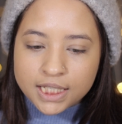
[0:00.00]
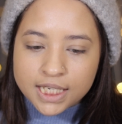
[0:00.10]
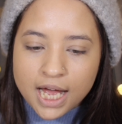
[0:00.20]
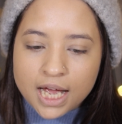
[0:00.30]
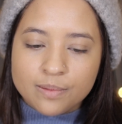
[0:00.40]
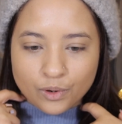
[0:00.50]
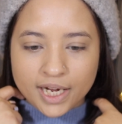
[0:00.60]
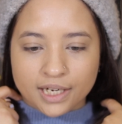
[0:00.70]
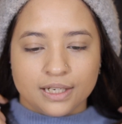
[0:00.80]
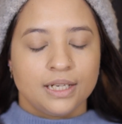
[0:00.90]
time,
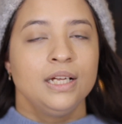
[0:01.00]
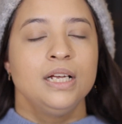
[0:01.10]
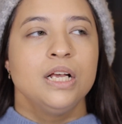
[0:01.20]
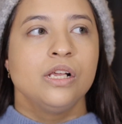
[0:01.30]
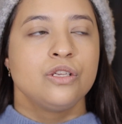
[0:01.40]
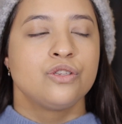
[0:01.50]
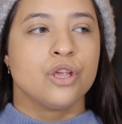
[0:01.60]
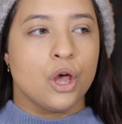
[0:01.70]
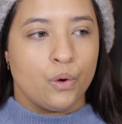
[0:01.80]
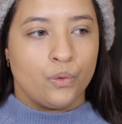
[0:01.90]
right?
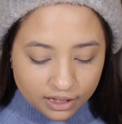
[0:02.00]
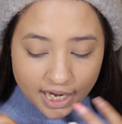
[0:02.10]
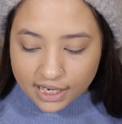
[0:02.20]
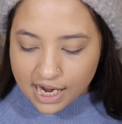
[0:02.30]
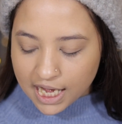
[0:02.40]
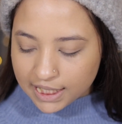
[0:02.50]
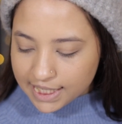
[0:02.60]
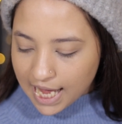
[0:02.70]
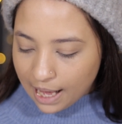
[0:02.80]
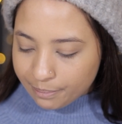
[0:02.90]
So that can't
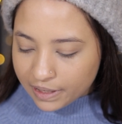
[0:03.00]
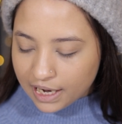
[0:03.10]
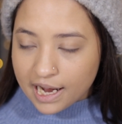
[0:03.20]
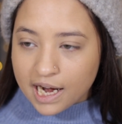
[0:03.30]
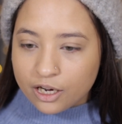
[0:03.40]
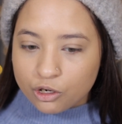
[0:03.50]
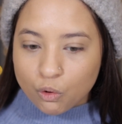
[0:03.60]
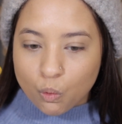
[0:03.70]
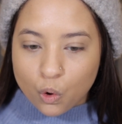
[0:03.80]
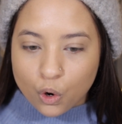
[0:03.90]
happen, and I don't
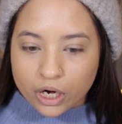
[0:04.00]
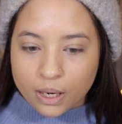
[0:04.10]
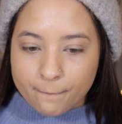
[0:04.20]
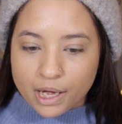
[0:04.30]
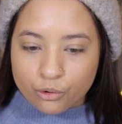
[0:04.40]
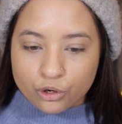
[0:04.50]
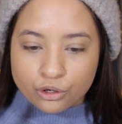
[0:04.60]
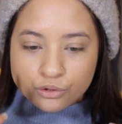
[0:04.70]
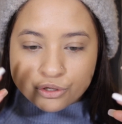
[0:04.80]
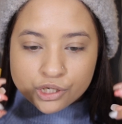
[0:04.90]
want powder
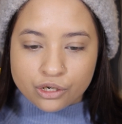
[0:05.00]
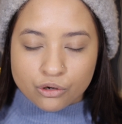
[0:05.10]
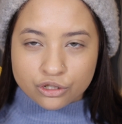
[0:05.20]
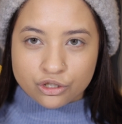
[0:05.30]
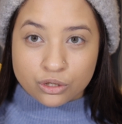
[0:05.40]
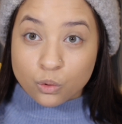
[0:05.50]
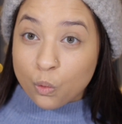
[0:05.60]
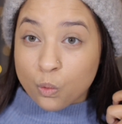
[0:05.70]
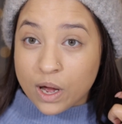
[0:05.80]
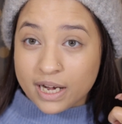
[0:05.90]
to sit on just
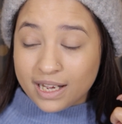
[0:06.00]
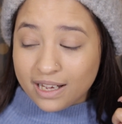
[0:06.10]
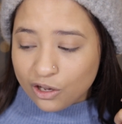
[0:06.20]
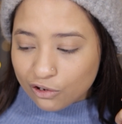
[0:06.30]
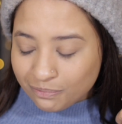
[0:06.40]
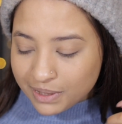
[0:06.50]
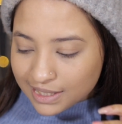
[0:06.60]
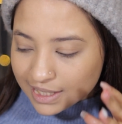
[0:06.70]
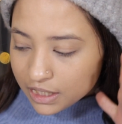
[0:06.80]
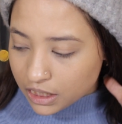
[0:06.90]
one area of my
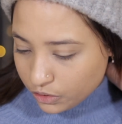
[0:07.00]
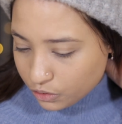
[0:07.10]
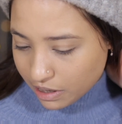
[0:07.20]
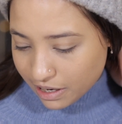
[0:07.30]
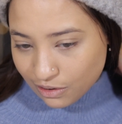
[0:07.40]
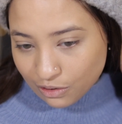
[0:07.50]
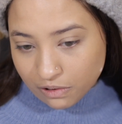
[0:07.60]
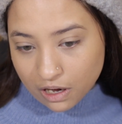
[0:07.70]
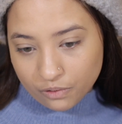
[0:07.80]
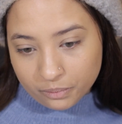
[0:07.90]
skin. So I don't know
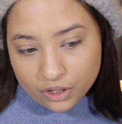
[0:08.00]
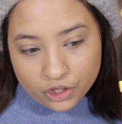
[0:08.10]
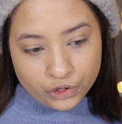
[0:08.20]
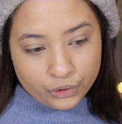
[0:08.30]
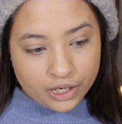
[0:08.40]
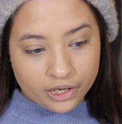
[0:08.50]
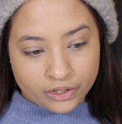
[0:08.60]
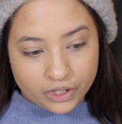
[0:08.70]
how I'm gonna do that.